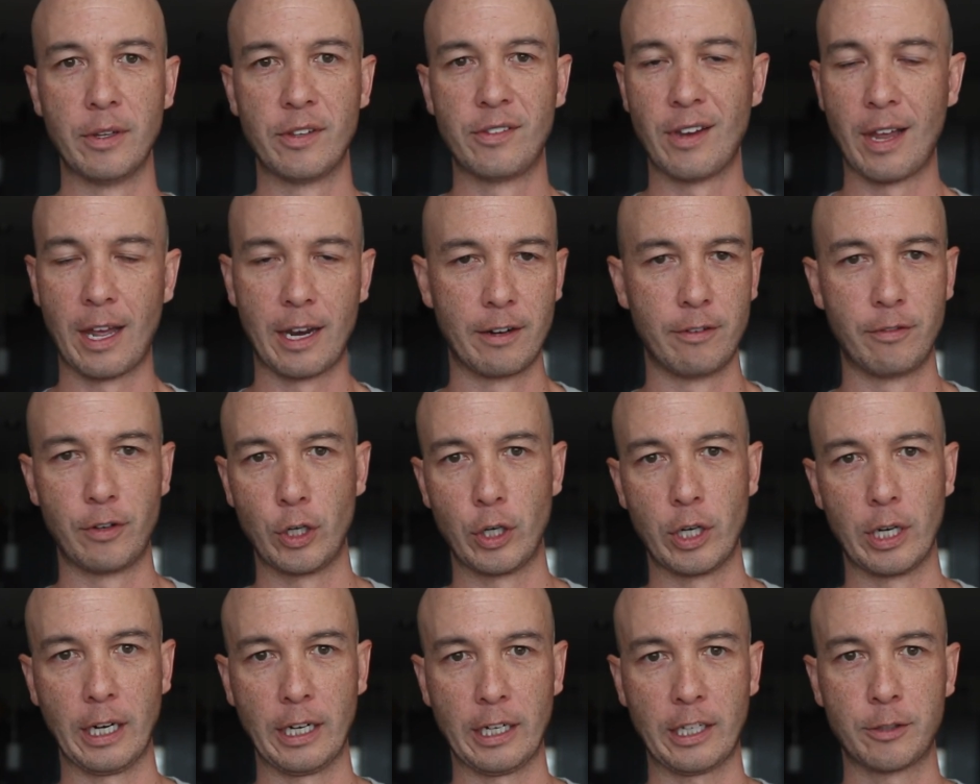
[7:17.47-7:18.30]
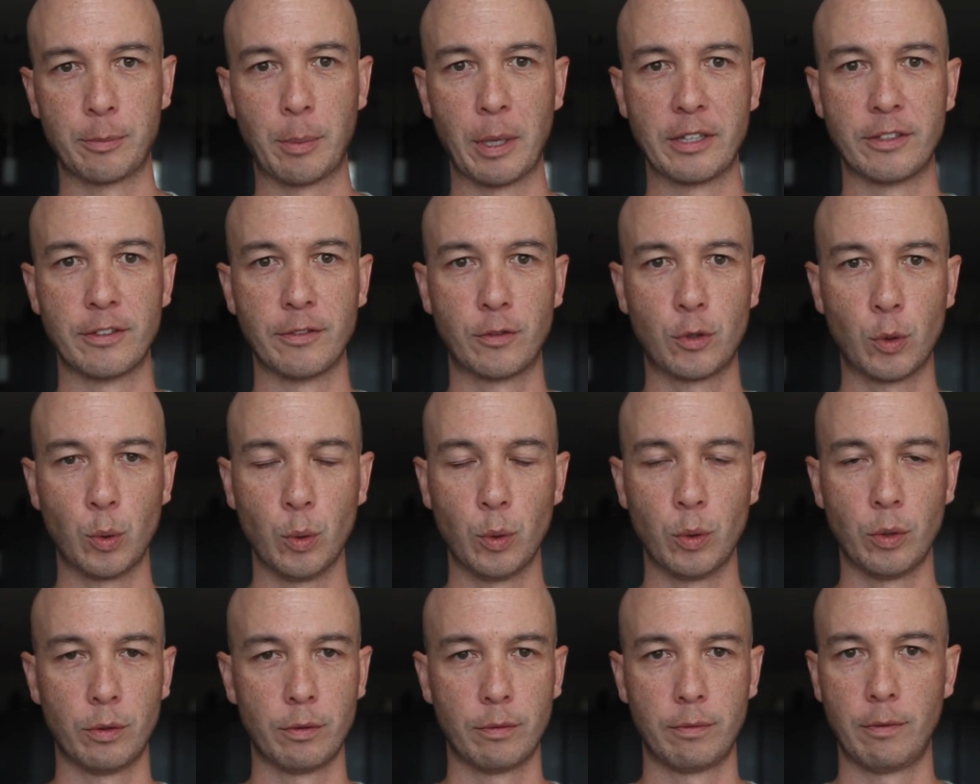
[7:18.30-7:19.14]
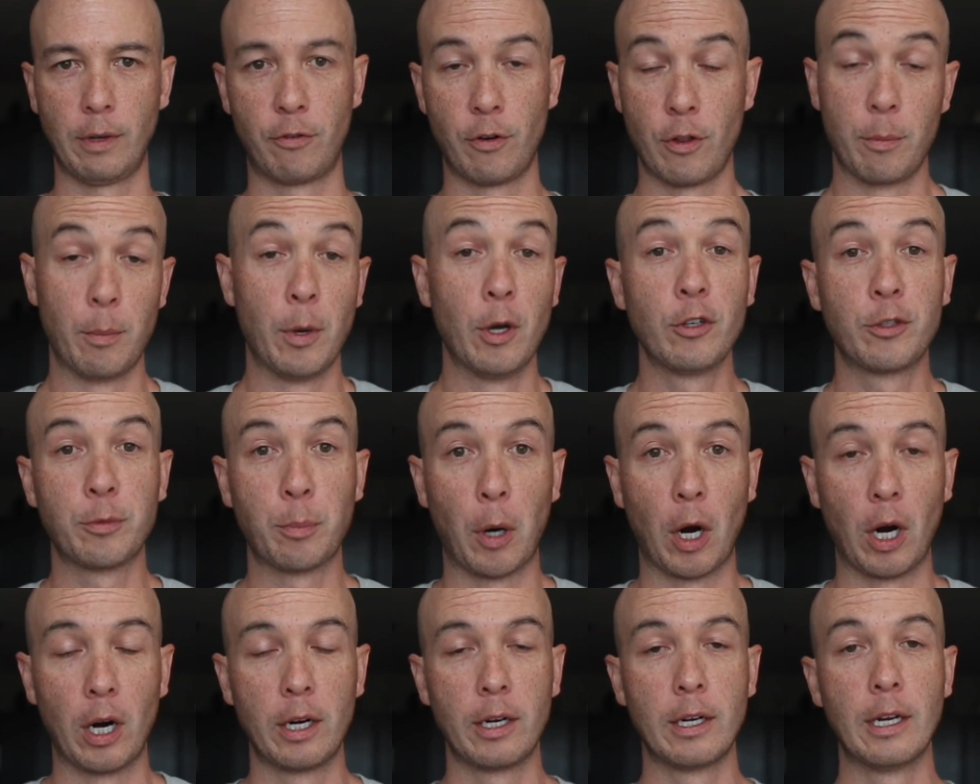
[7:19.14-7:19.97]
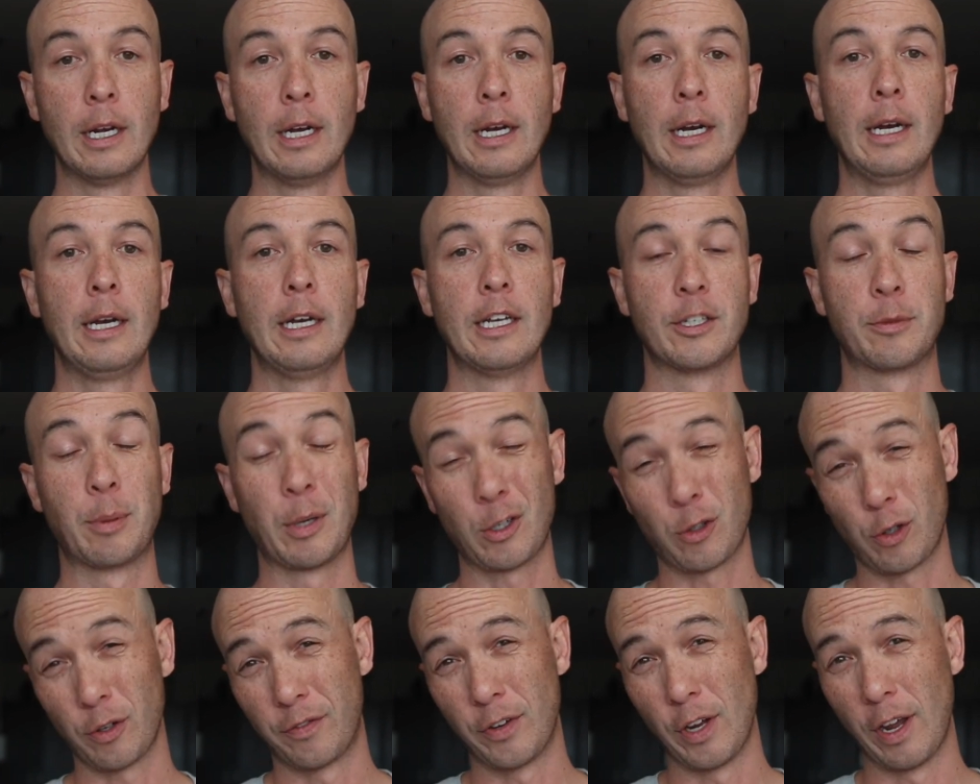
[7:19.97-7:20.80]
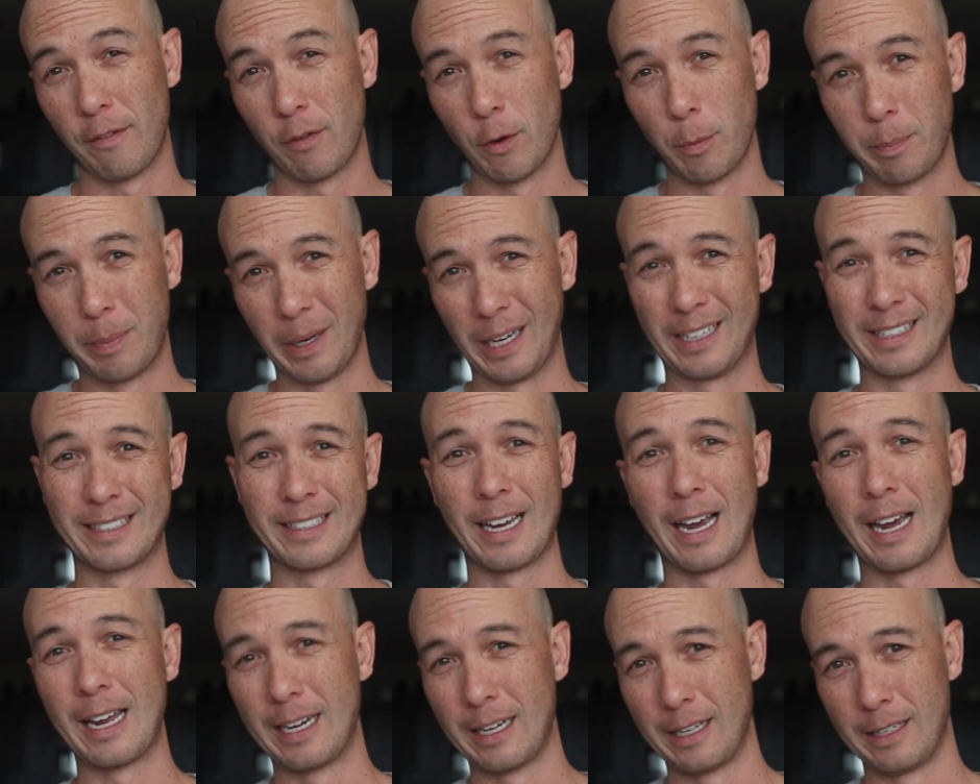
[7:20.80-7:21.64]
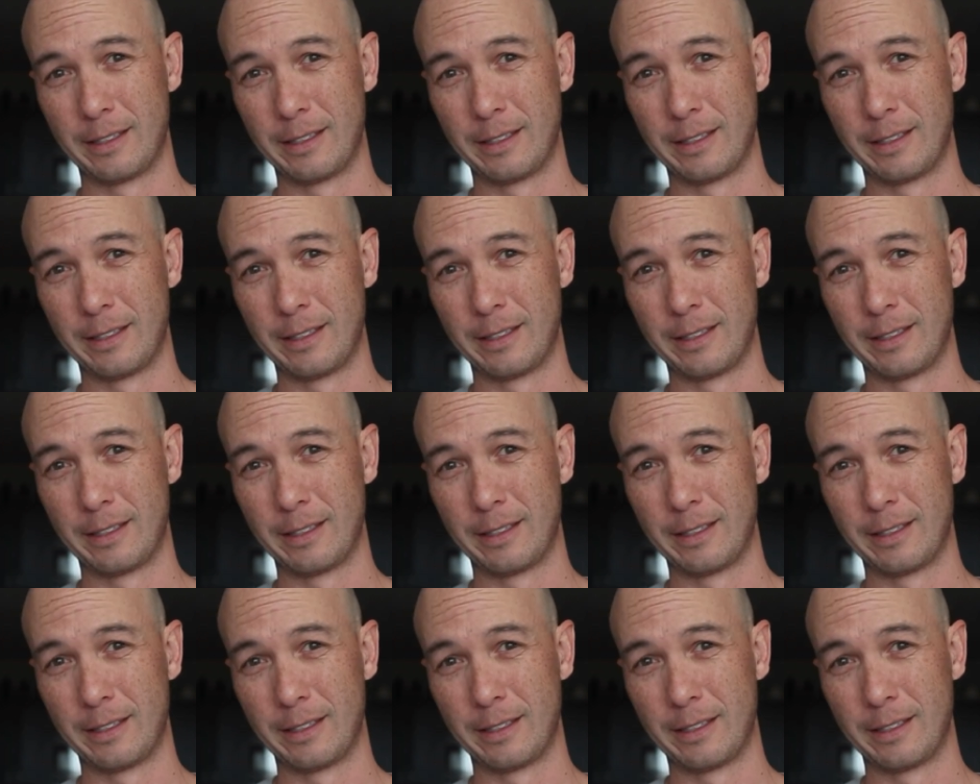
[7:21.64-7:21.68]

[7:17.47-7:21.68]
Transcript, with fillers: It's not a very expensive tool for the most part, especially if you have a big site.